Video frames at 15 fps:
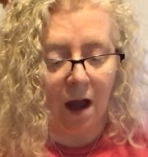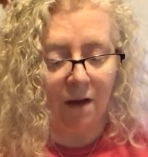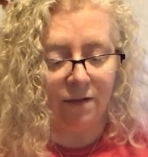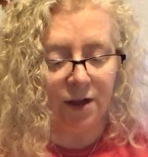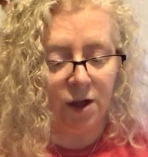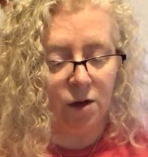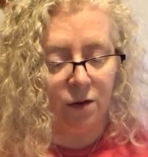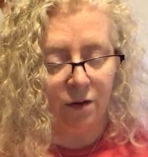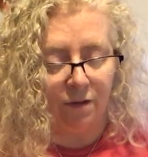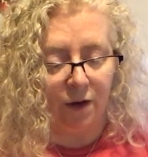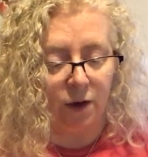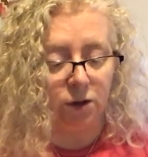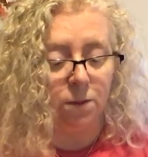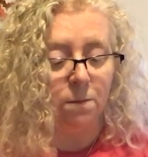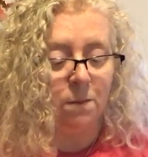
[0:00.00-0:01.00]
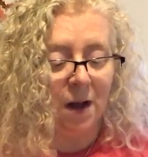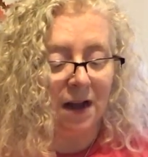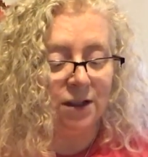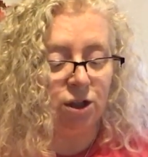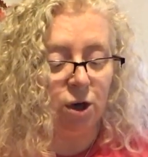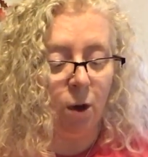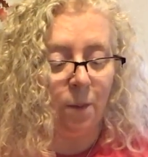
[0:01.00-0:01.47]
The soul of the
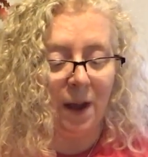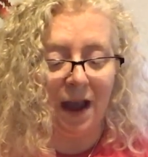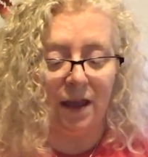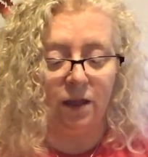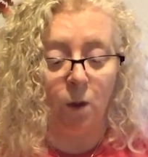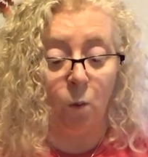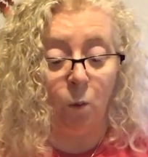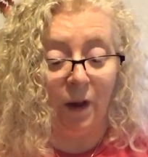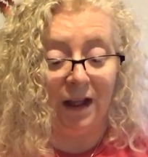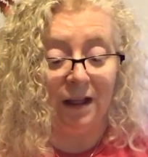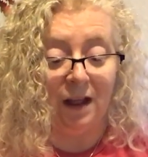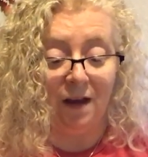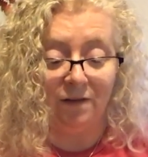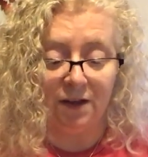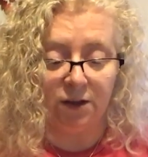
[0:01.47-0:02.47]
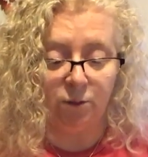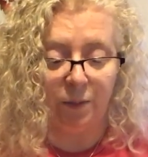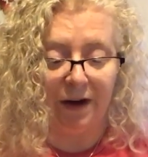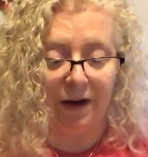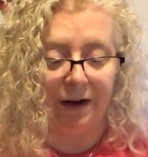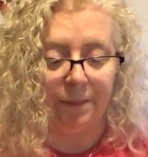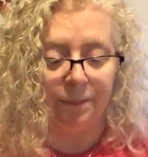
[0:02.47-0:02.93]
universe must obey
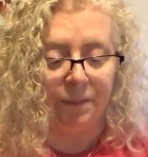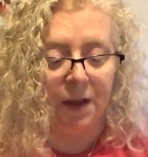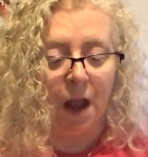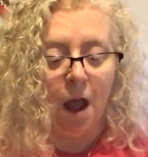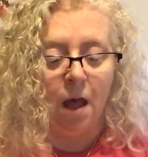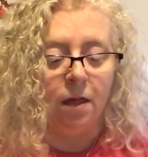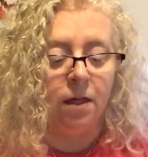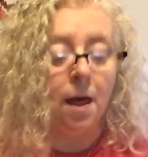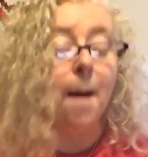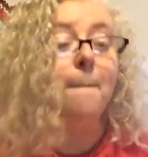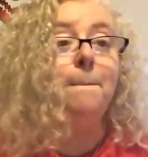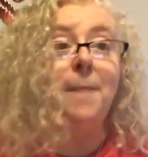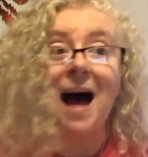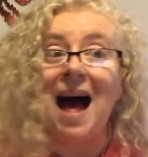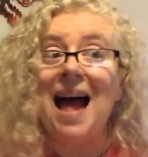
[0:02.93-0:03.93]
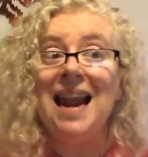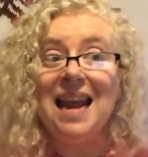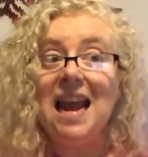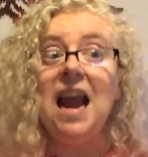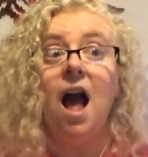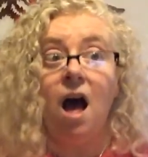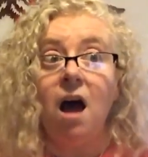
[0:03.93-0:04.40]
the will of the spirit.
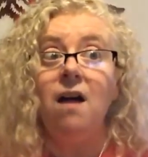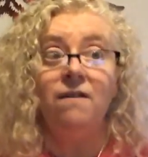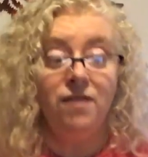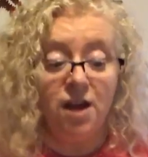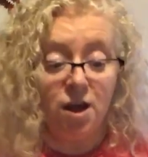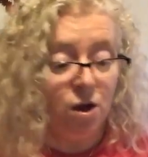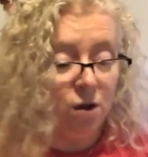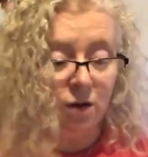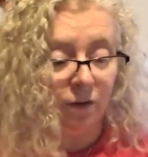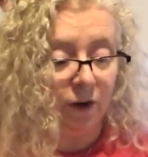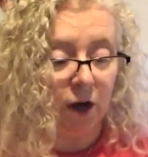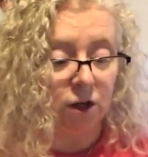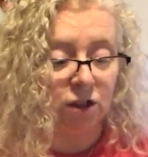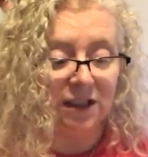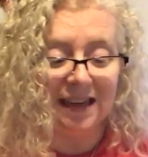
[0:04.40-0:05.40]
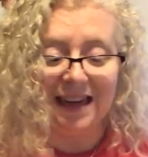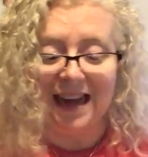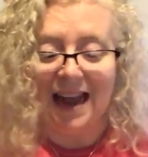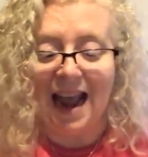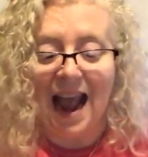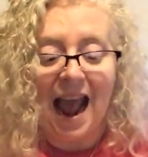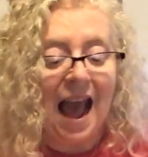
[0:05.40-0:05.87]
The body of the
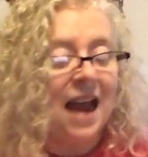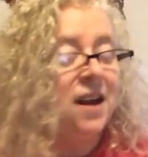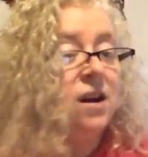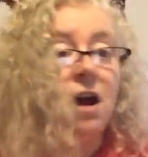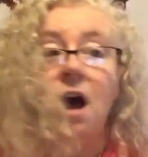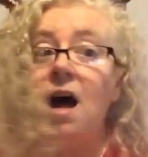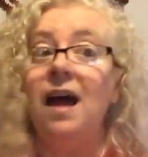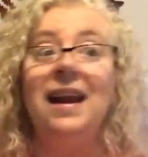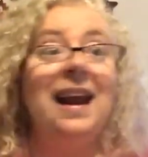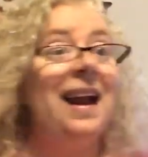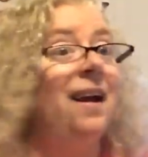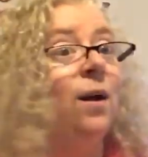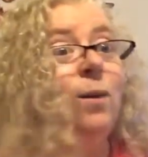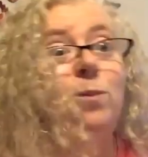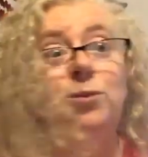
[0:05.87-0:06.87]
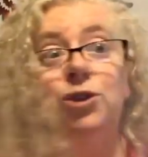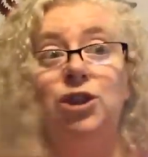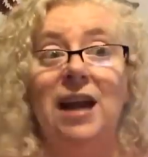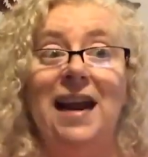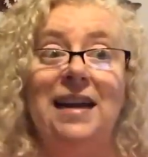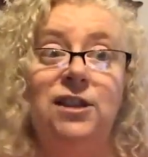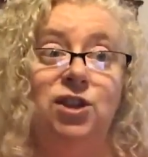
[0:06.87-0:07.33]
universe
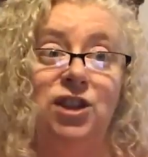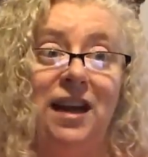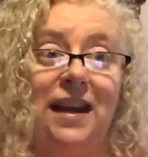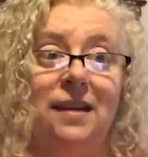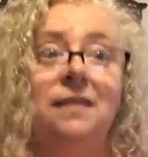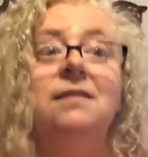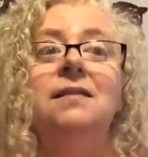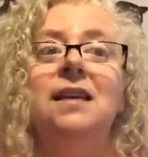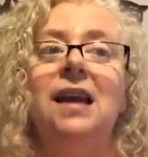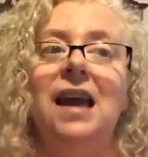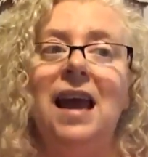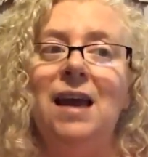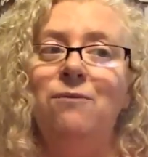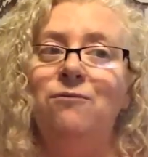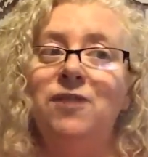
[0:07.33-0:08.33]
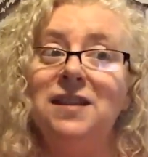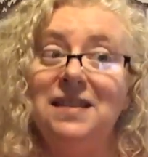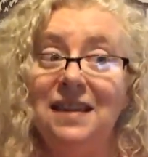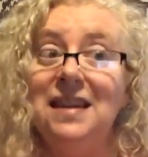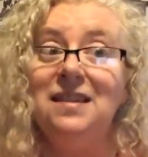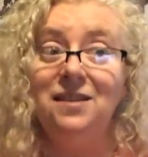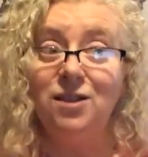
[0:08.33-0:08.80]
cannot help changing.
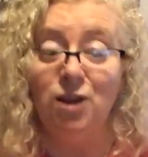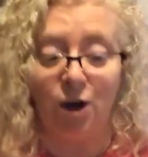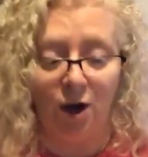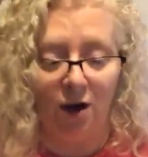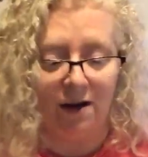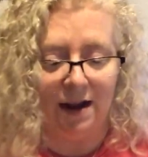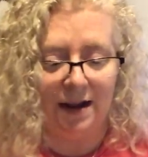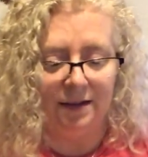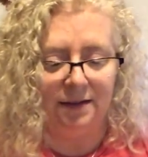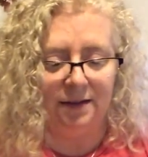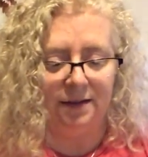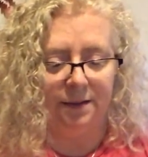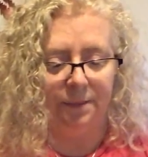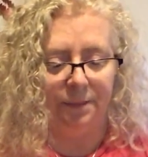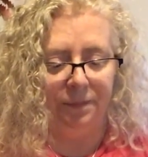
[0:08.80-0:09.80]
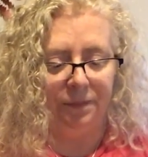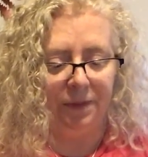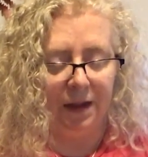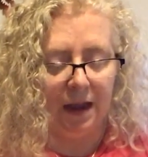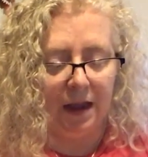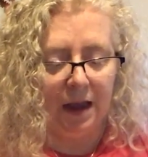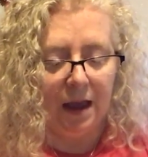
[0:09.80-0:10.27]
Emphasis,
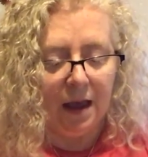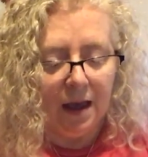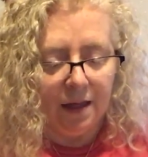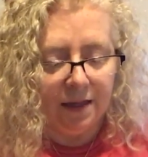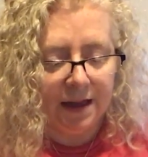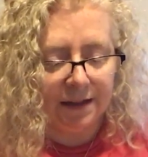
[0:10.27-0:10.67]
Ernest.